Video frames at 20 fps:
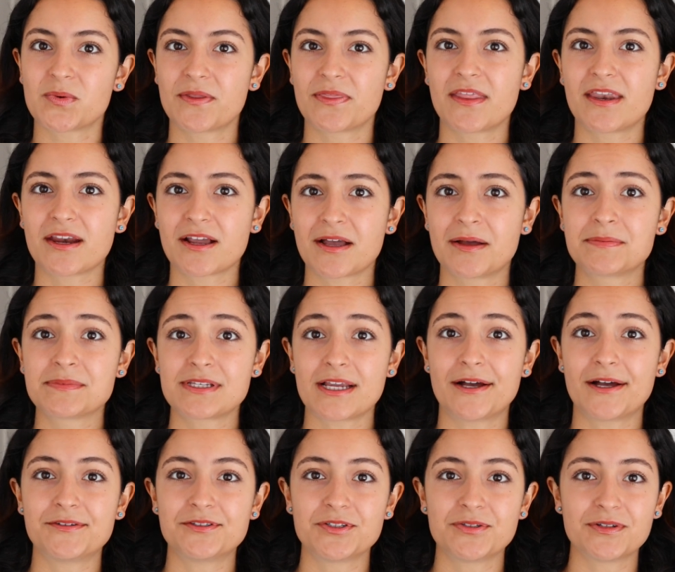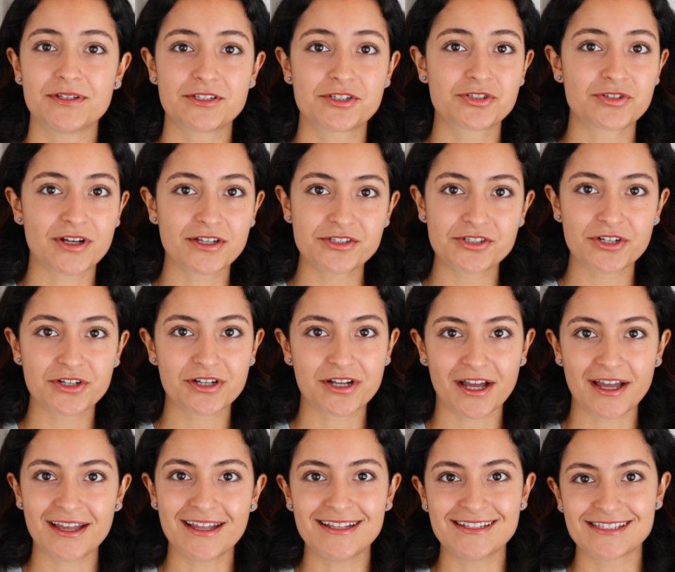one that it comes down to is trust your
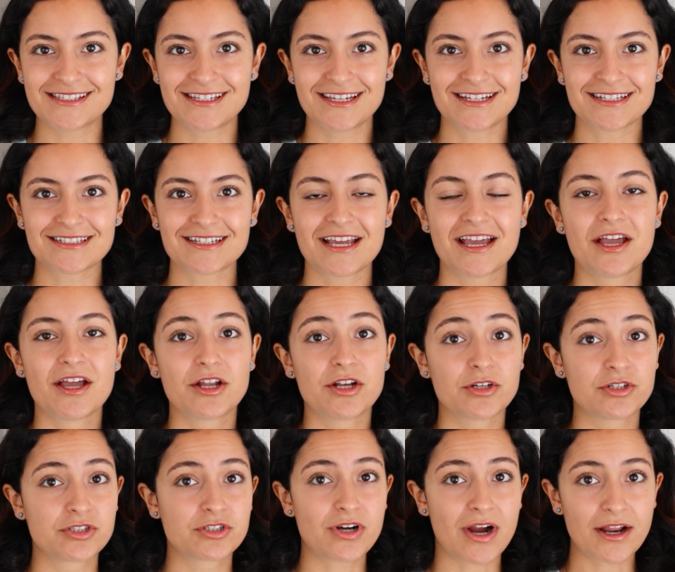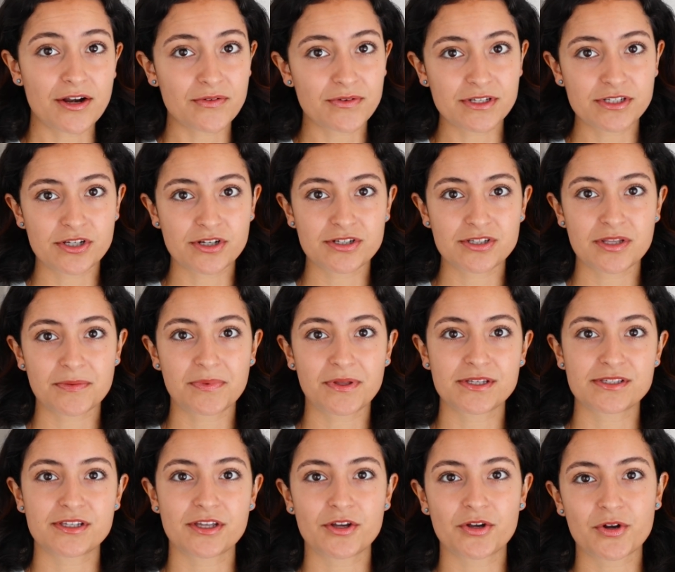gut instinct. Try to research the
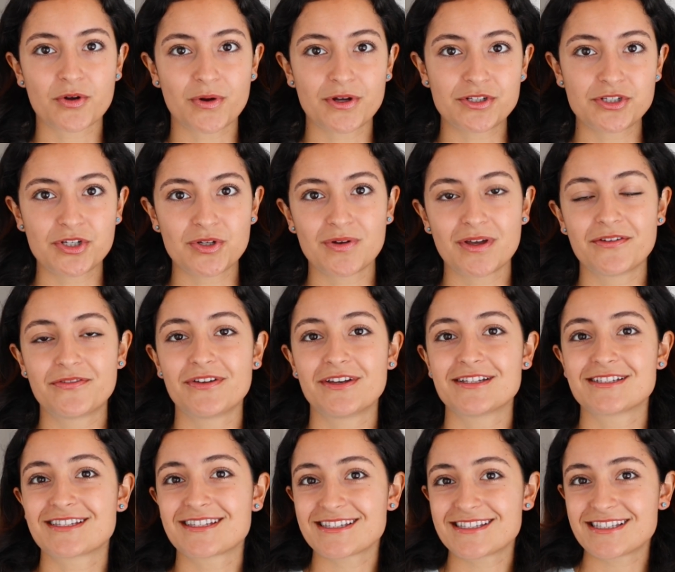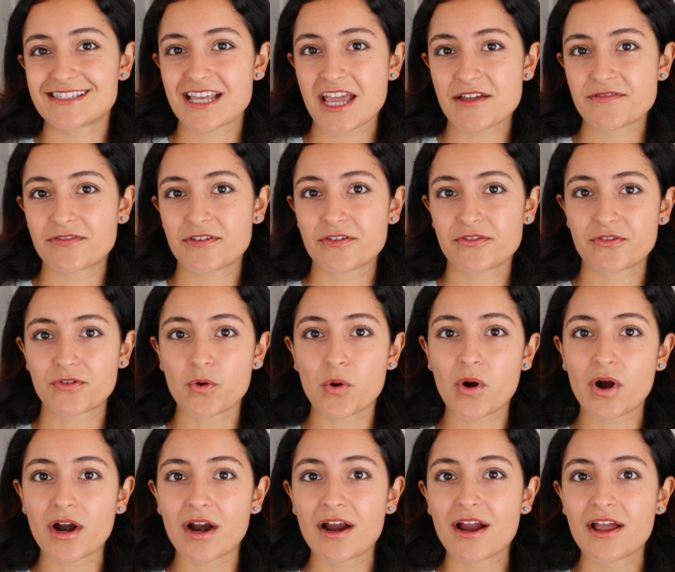place that you're going to, if it is safe
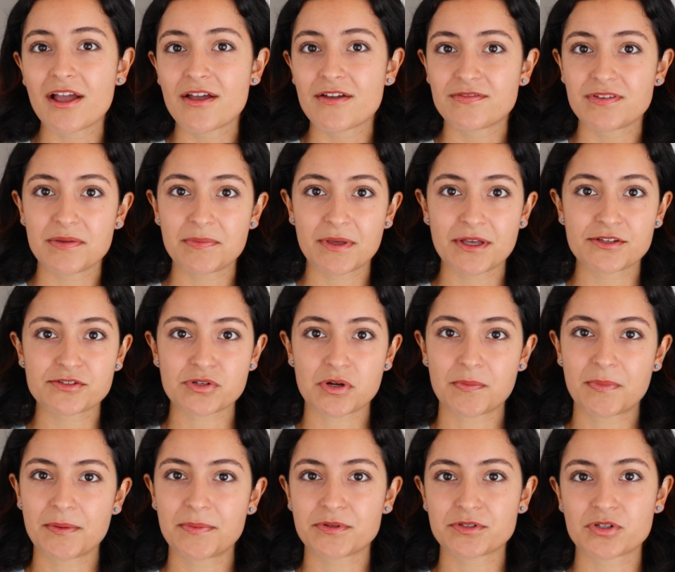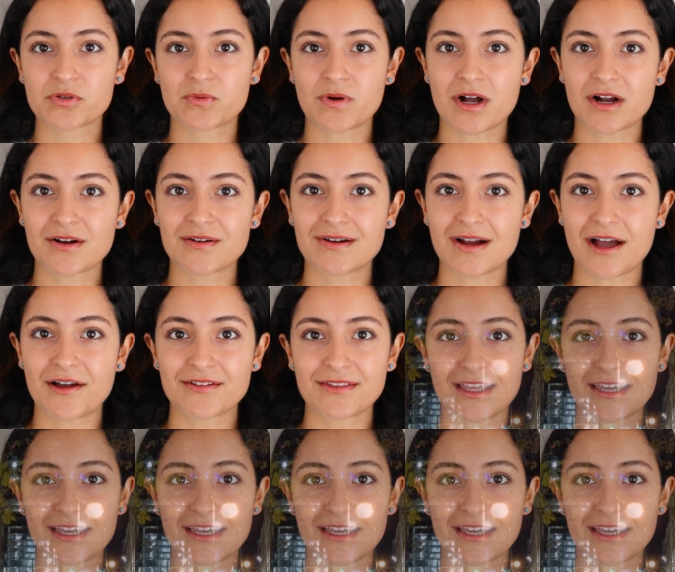for females or people to walk around